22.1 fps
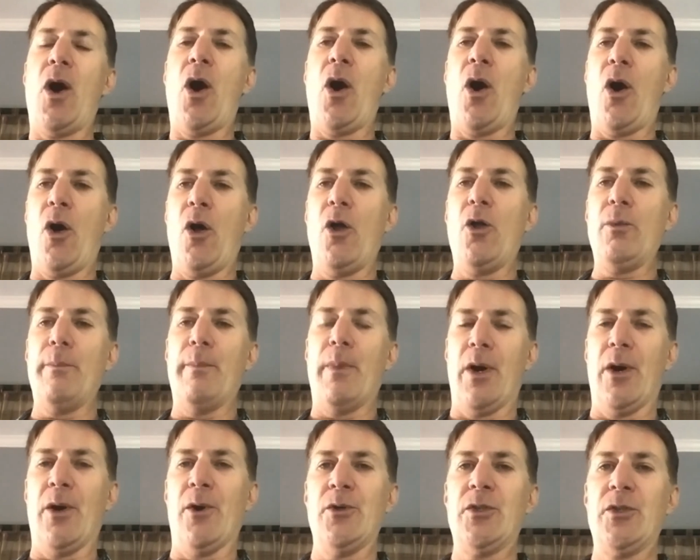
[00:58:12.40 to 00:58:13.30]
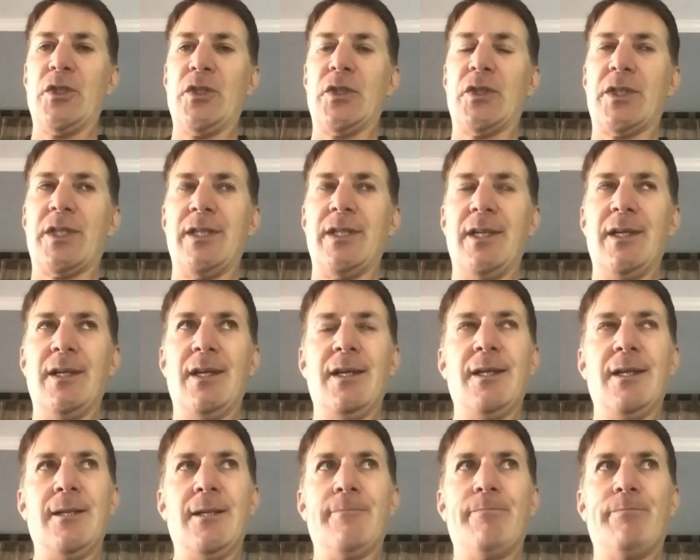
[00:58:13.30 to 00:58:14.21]
almost
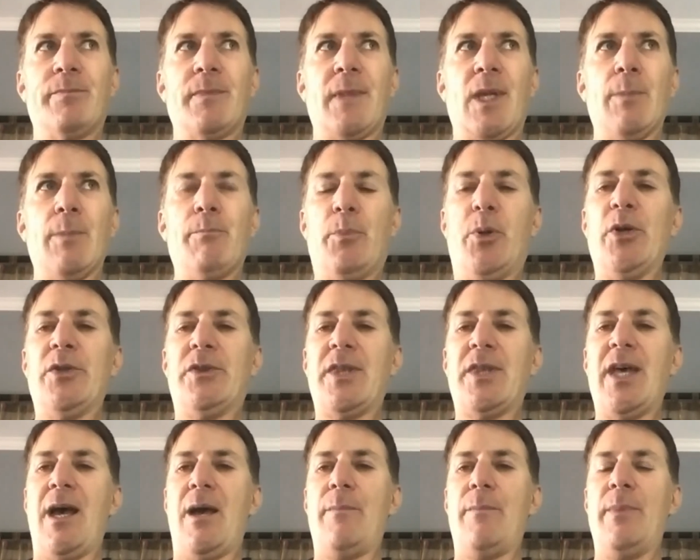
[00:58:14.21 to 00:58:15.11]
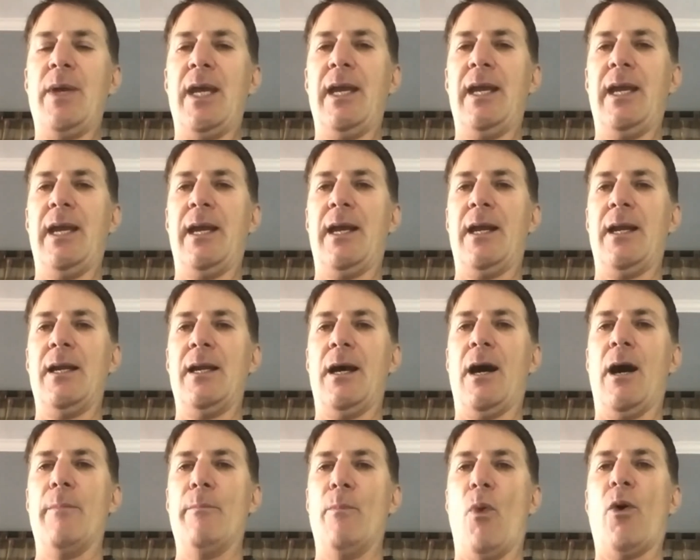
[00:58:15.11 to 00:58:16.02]
put them in
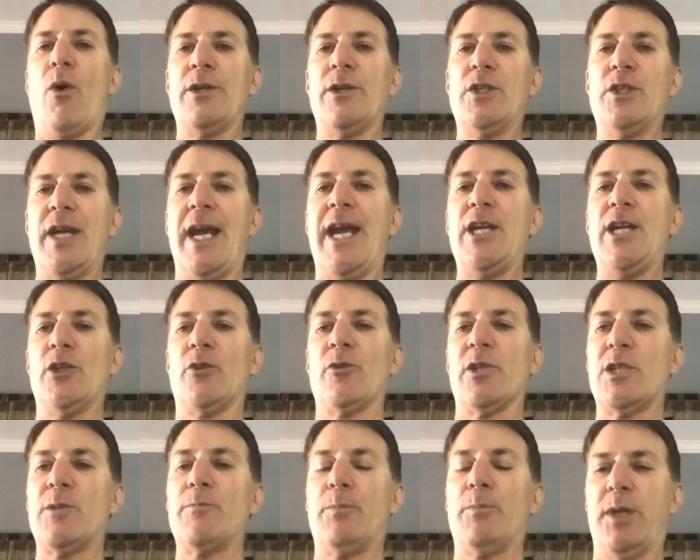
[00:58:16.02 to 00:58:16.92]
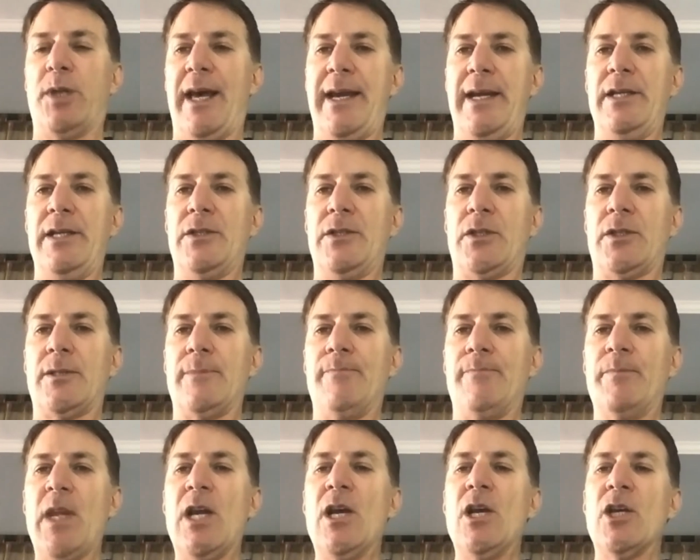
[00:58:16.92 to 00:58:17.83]
a more dangerous place.
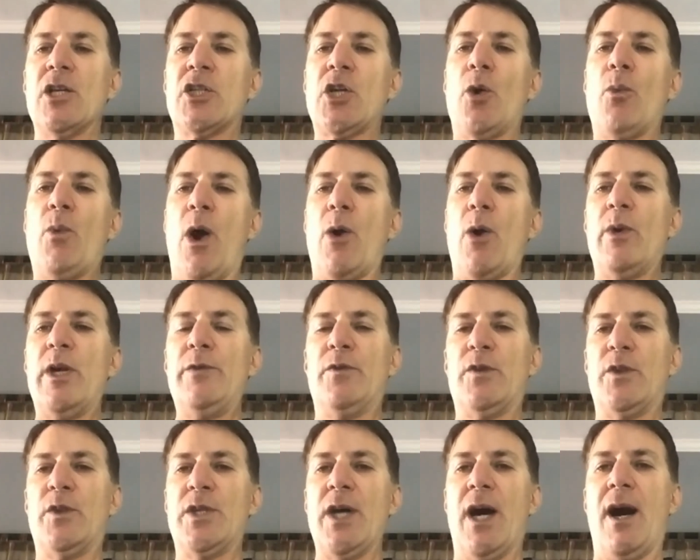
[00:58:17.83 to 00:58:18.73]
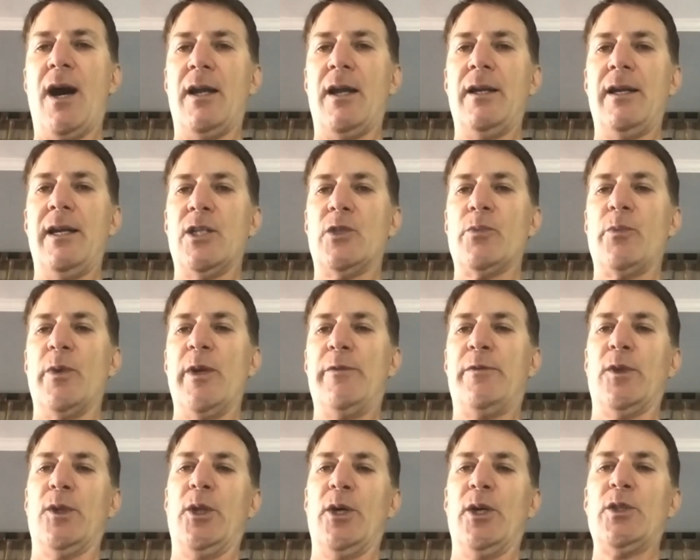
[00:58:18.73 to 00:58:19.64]
So what we've done is
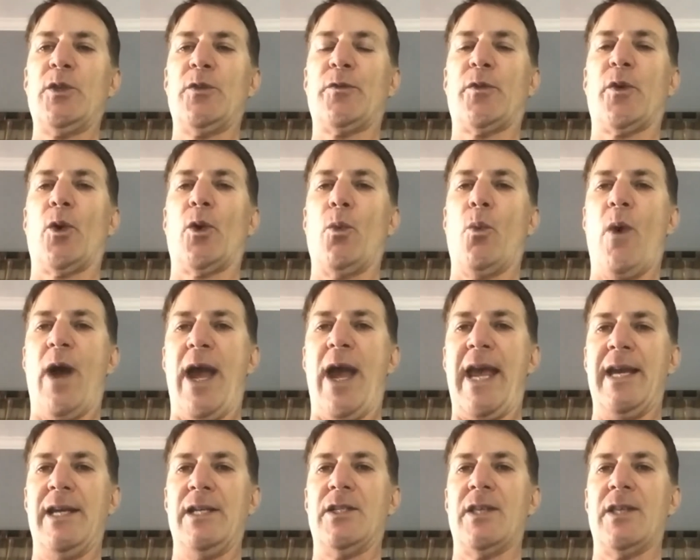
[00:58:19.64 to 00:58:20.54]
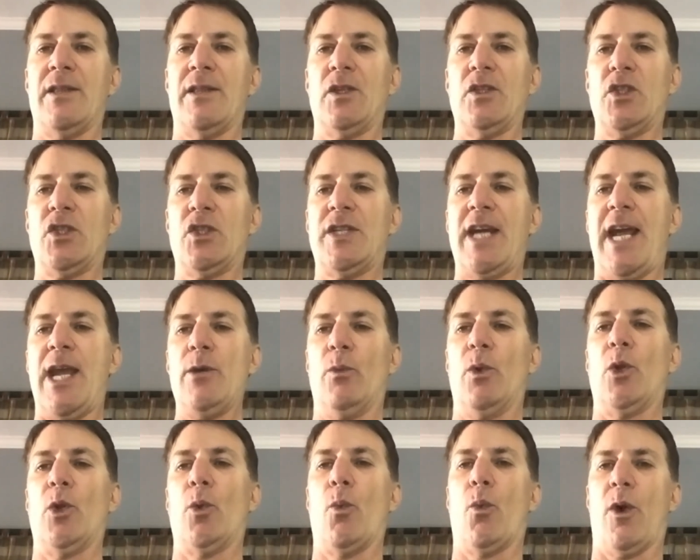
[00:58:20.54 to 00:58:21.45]
we've looked for ways that the state
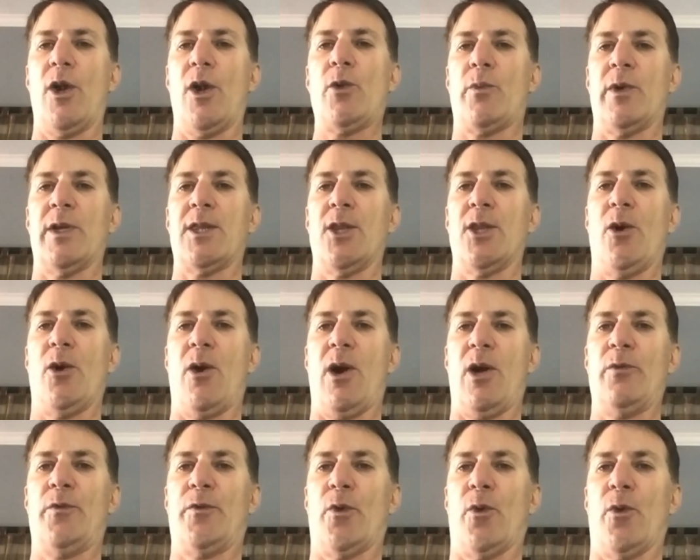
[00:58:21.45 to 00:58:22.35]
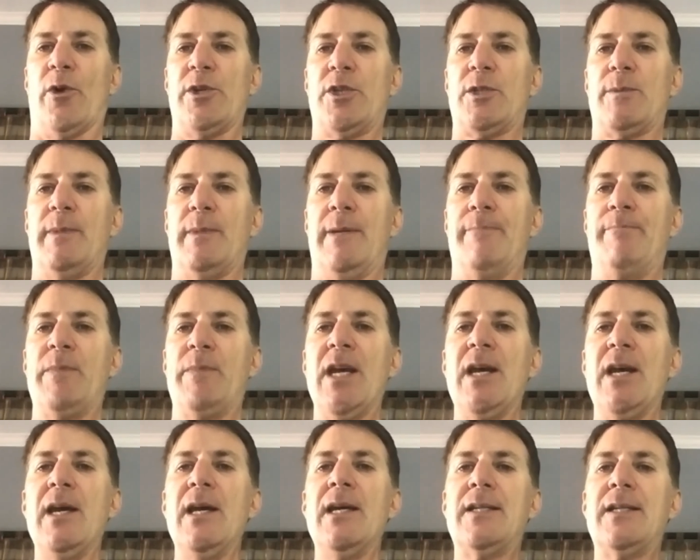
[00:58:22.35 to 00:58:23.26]
will work with law enforcement
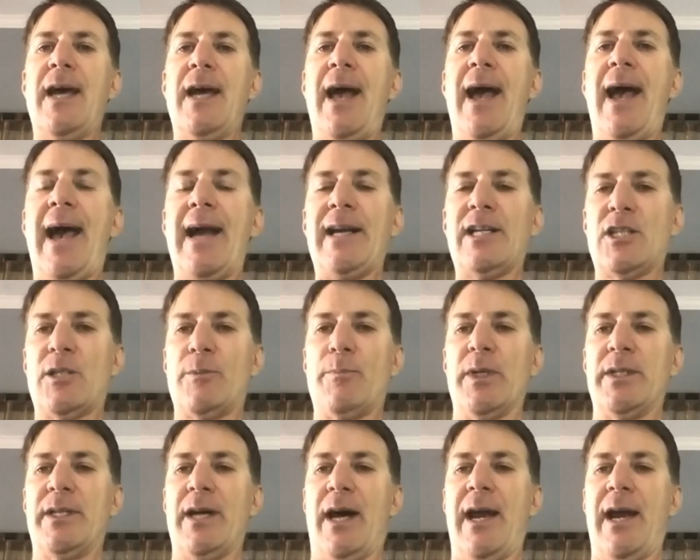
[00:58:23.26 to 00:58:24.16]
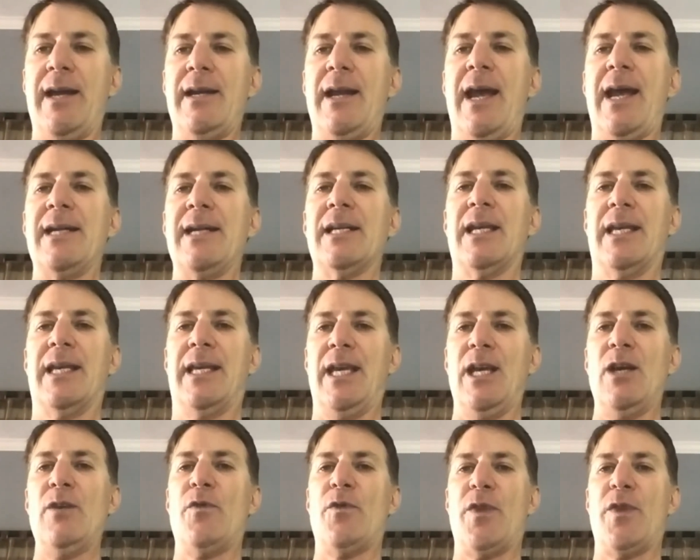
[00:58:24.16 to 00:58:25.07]
to expedite and
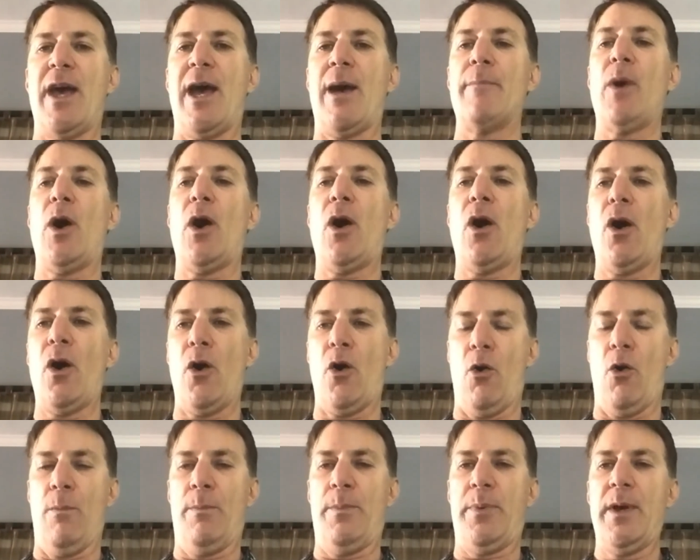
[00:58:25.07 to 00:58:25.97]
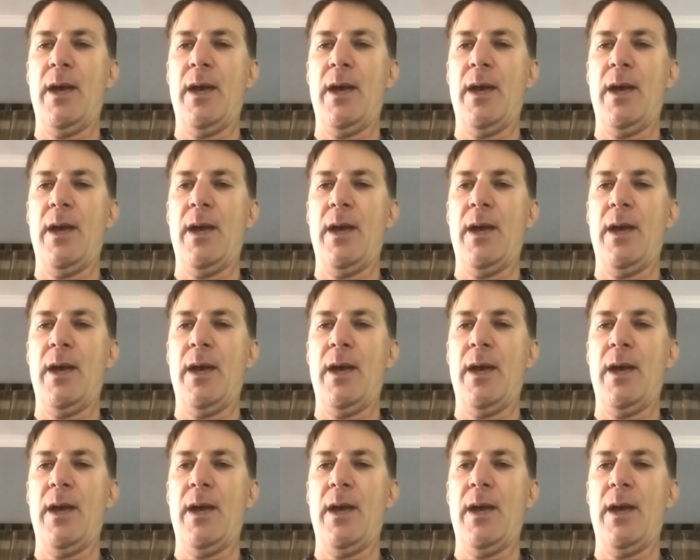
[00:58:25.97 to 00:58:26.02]
give them hope